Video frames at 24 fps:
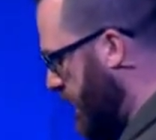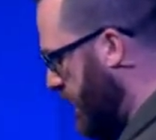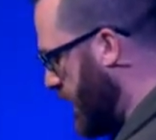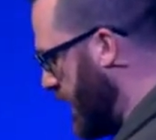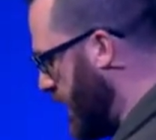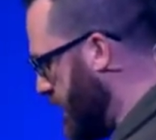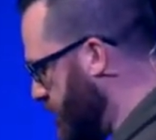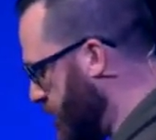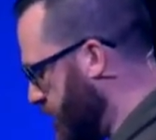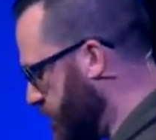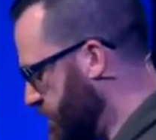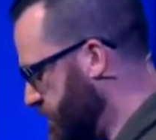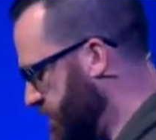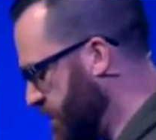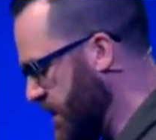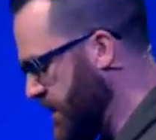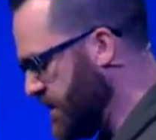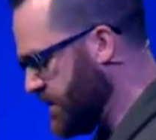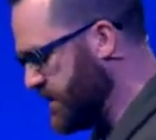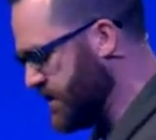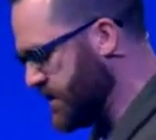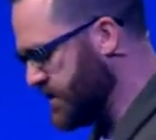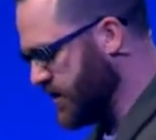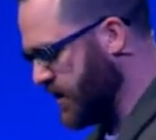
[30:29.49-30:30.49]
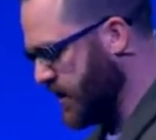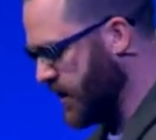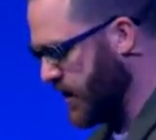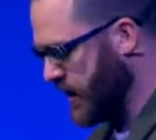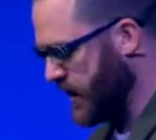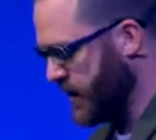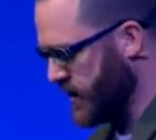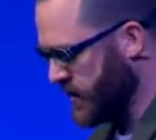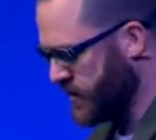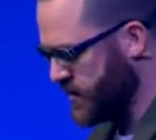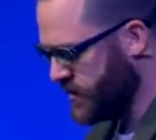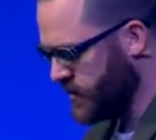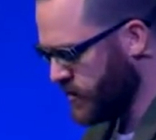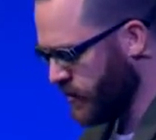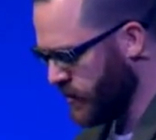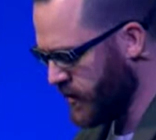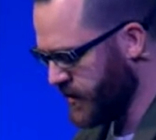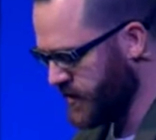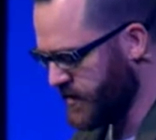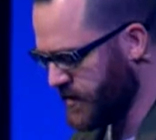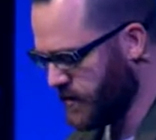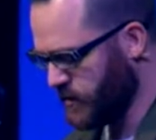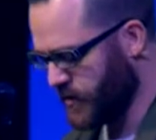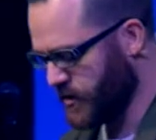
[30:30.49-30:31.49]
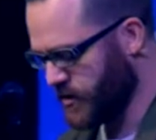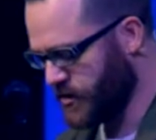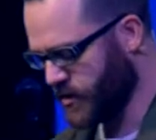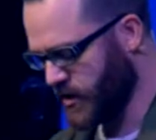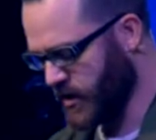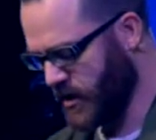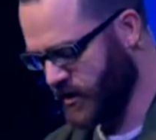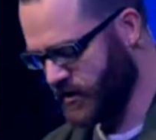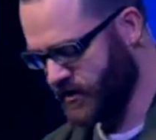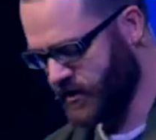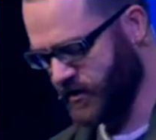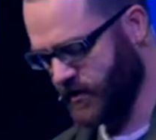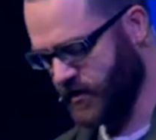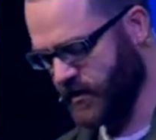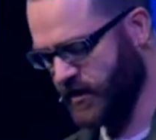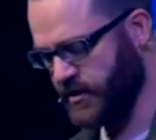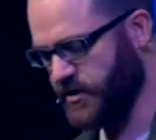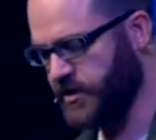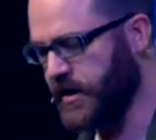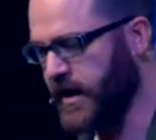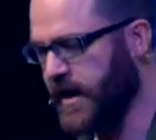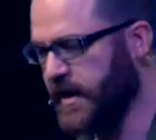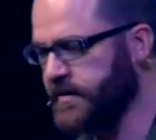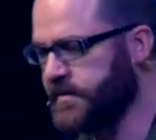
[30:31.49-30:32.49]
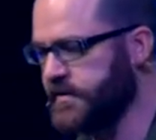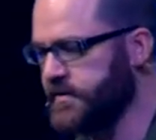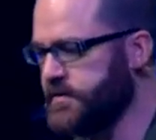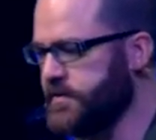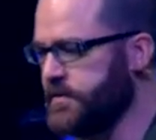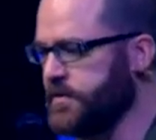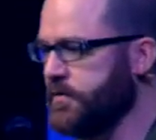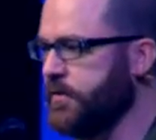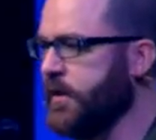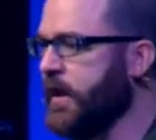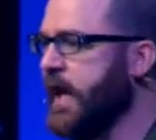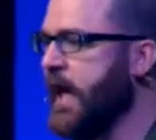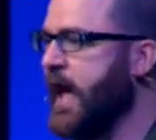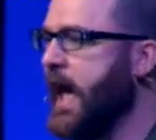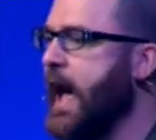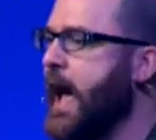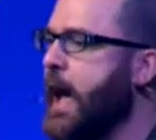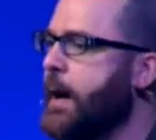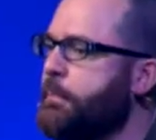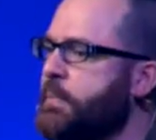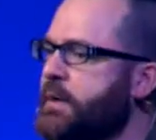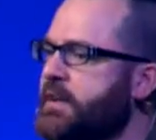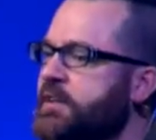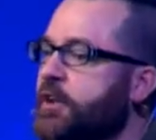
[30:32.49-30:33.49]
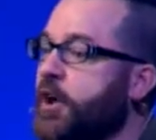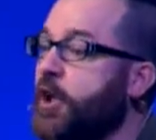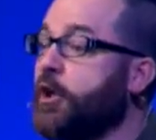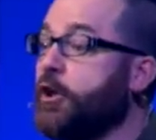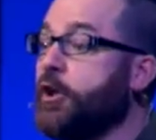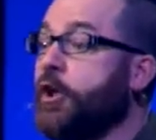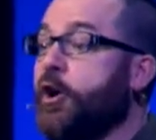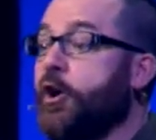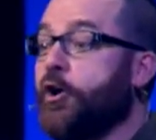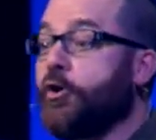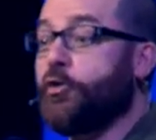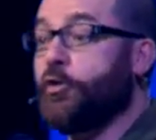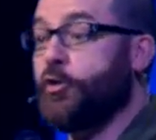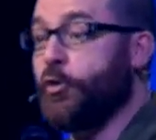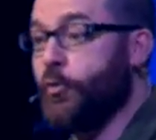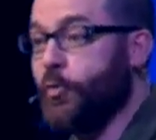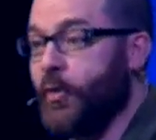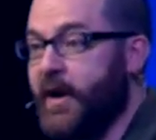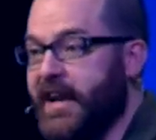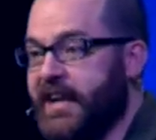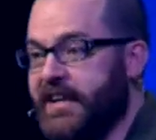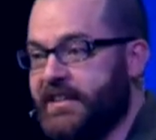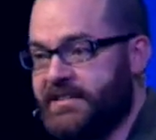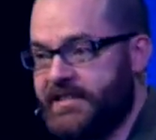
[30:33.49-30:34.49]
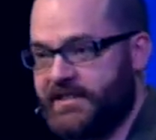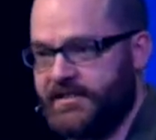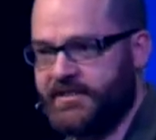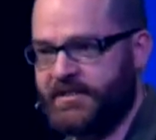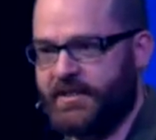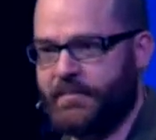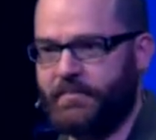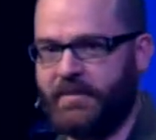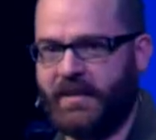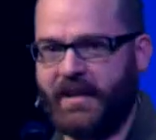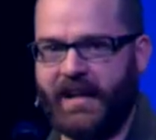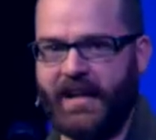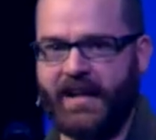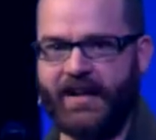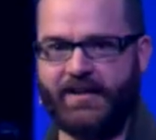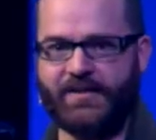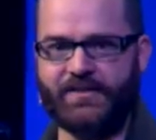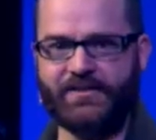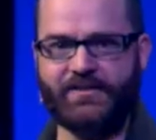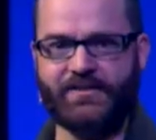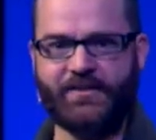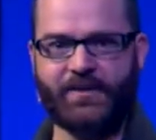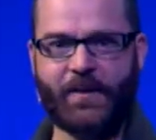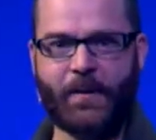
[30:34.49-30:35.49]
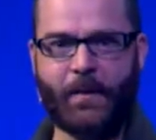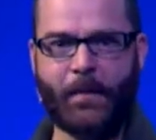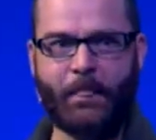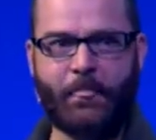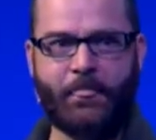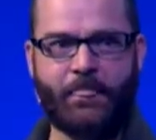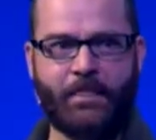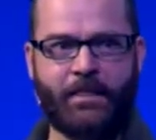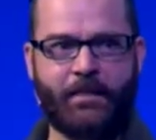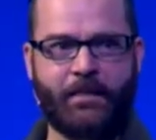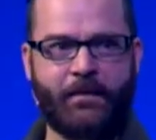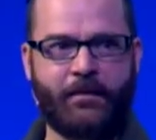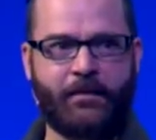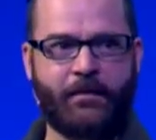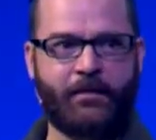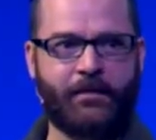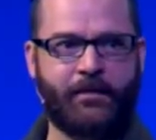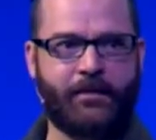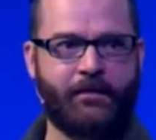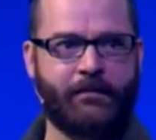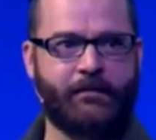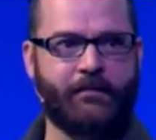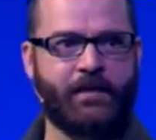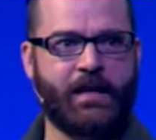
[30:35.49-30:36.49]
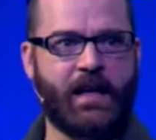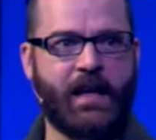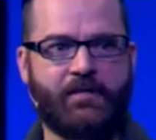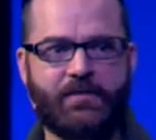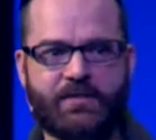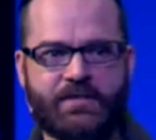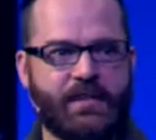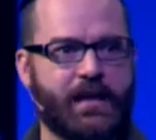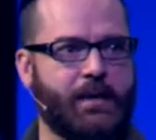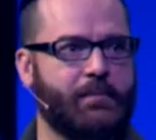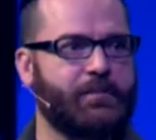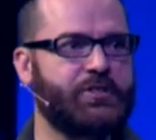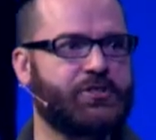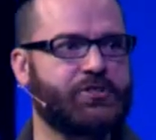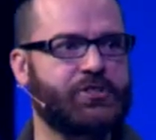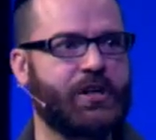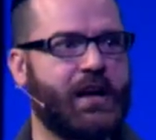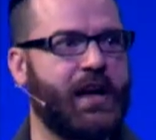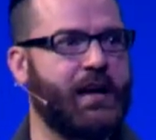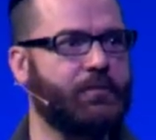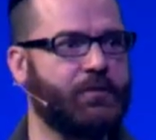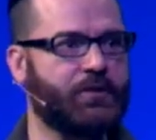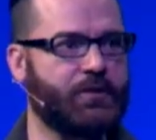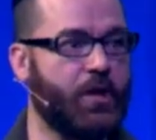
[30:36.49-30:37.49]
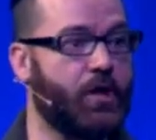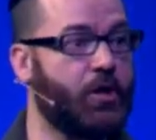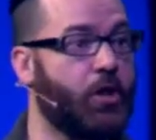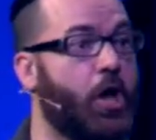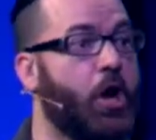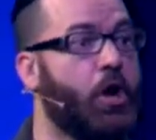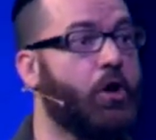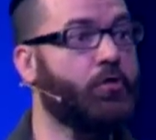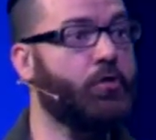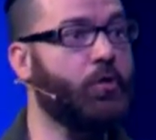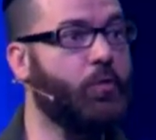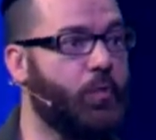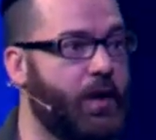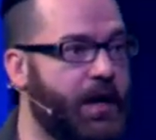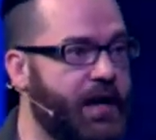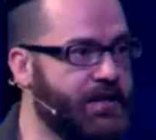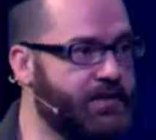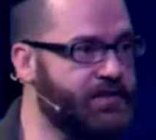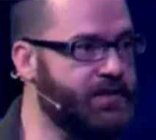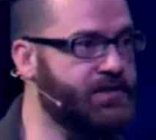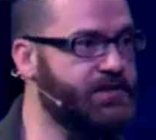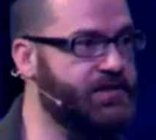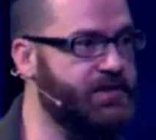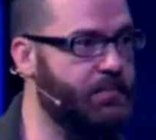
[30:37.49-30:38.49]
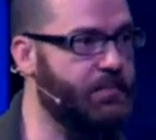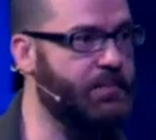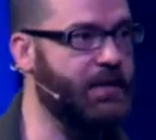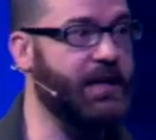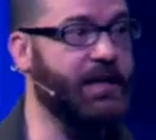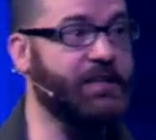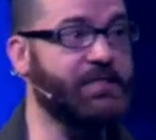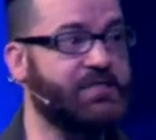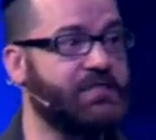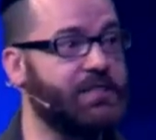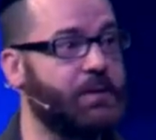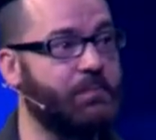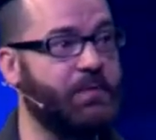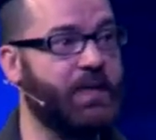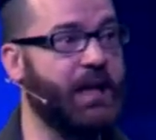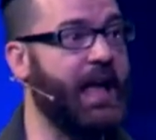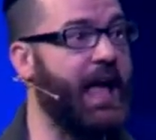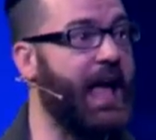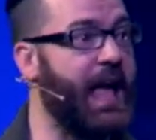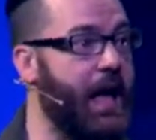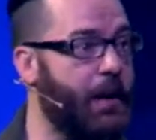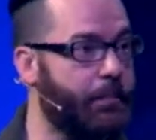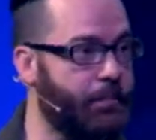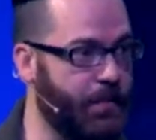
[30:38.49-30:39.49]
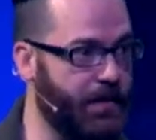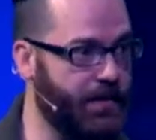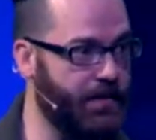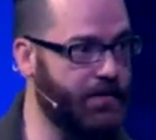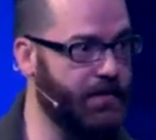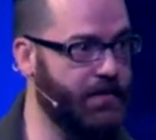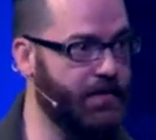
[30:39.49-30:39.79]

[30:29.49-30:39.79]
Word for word: life of Jesus, a lot of the stories that we're drawn to and attracted to happened along the way to something else. Every time he traveled along the way to something else, something happened